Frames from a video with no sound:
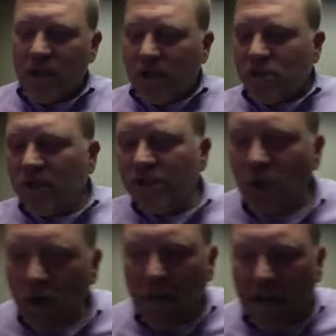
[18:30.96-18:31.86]
So let's
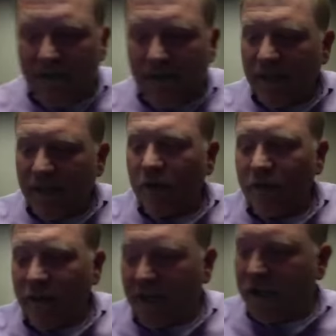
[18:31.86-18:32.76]
talk about some of the other
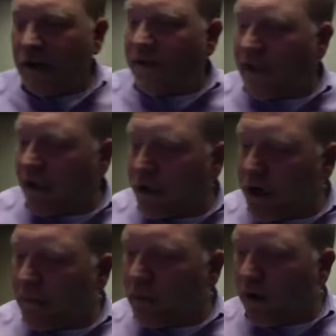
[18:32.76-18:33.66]
things. We said your
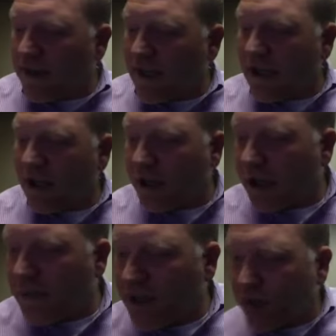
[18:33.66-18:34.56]
number one thing that you're
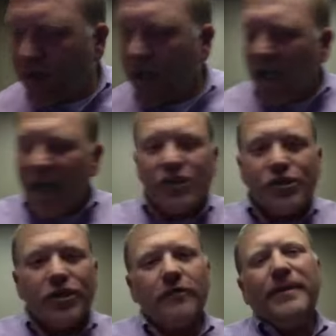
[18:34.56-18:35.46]
going to be doing is you're
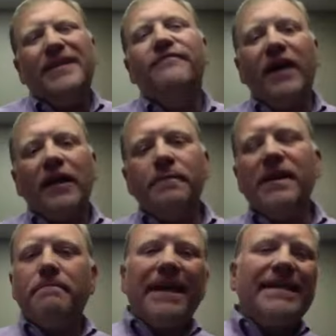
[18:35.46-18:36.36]
going to be developing
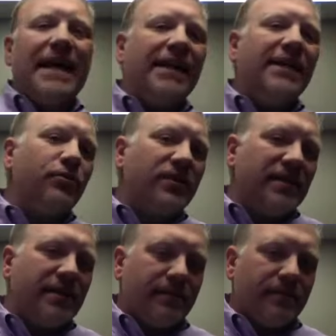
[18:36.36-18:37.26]
and maintaining those
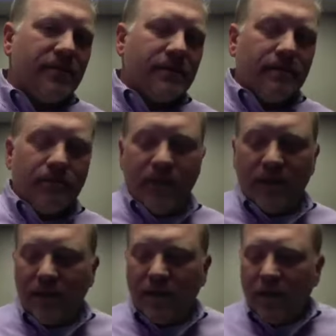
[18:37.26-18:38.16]
systems.
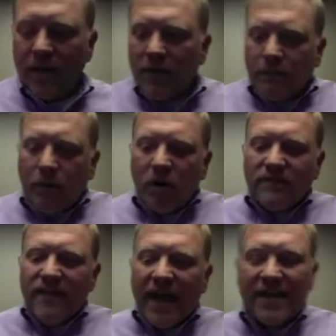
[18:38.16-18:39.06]
Part
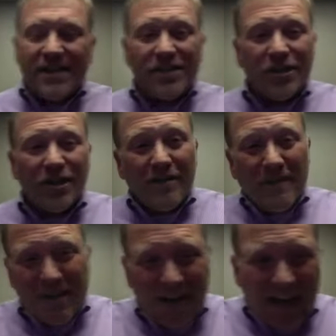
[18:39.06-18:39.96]
of that is you're
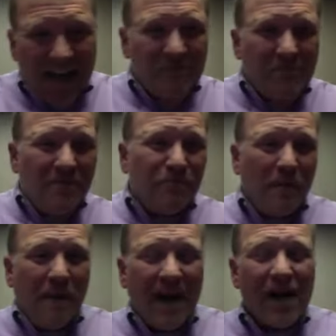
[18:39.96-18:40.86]
gonna have to be
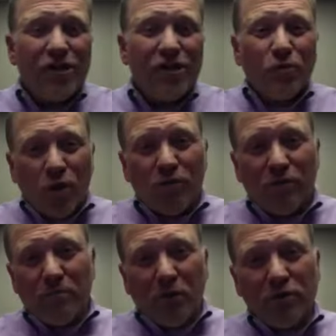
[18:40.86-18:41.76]
prepared to work
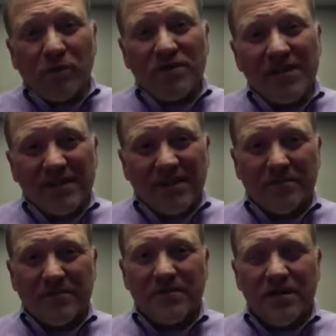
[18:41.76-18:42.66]
with multiple
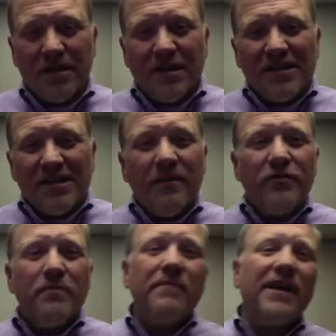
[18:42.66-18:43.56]
systems. Some
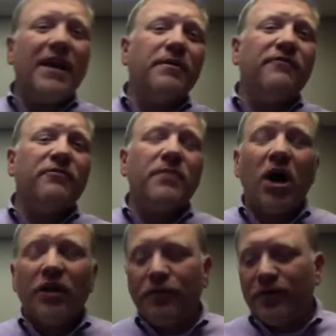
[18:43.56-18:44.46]
of you may be coming from
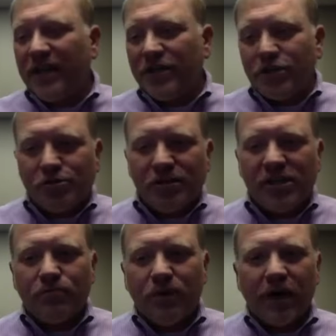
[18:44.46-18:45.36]
other
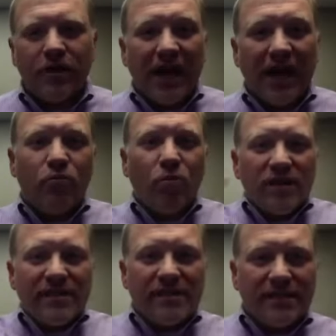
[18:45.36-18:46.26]
industries where you had
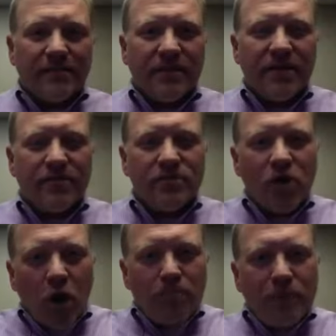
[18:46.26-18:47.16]
one system and it was
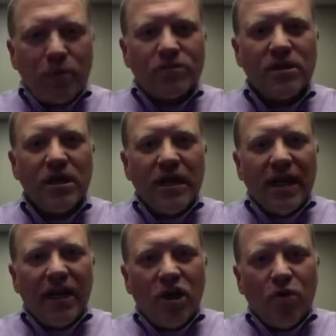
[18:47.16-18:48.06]
all built
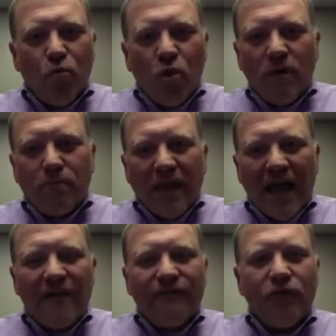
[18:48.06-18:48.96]
in one
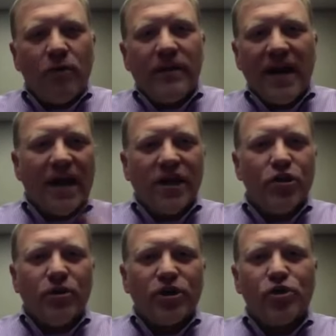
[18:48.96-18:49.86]
platform and
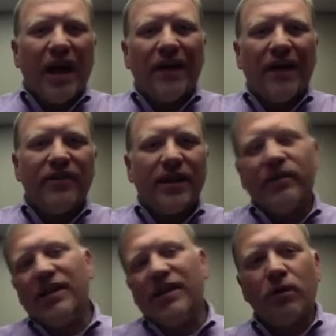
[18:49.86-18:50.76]
you could do
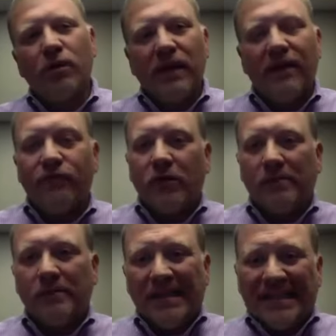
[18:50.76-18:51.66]
everything within one platform.
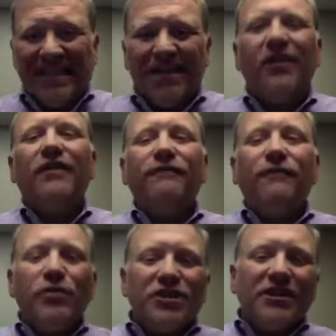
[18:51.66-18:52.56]

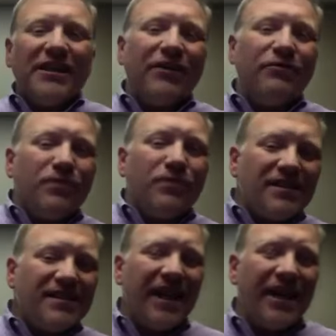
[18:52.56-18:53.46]
Unfortunately, in real
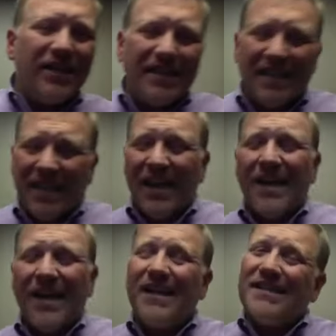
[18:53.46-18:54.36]
estate,
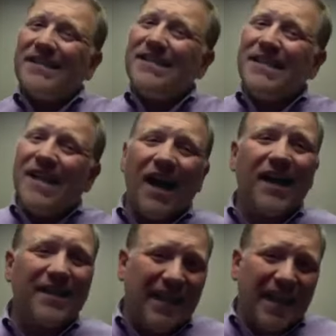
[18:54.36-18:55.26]
it's not
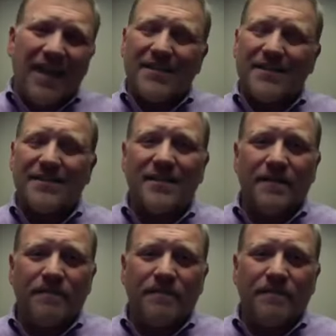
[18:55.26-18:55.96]
the case.